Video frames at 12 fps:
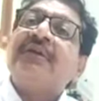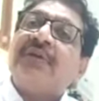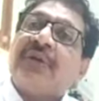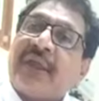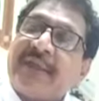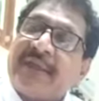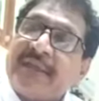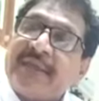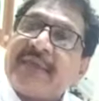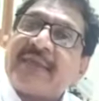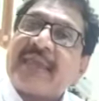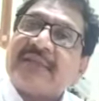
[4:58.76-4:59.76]
head and
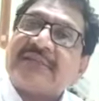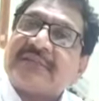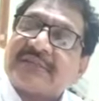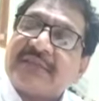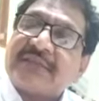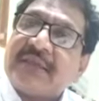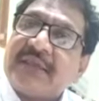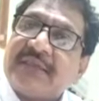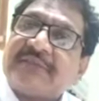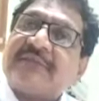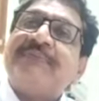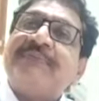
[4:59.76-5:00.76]
neck cancer
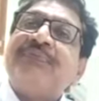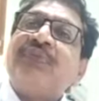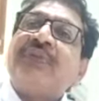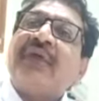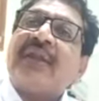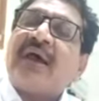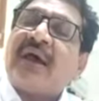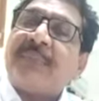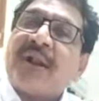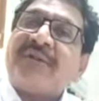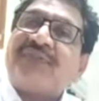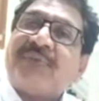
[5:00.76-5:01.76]
surgeries. Then
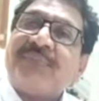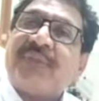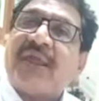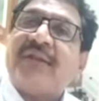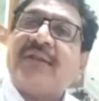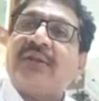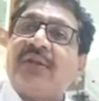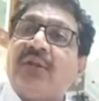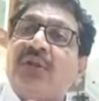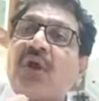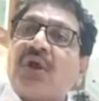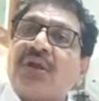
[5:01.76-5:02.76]
apart from that,
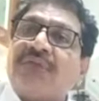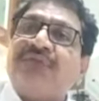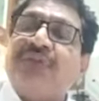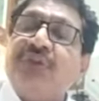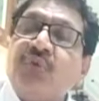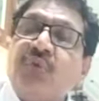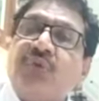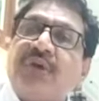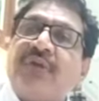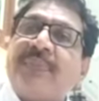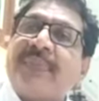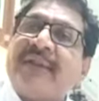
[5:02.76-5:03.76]
lot of new
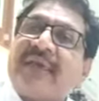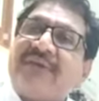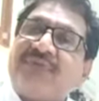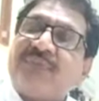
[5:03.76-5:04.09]
development has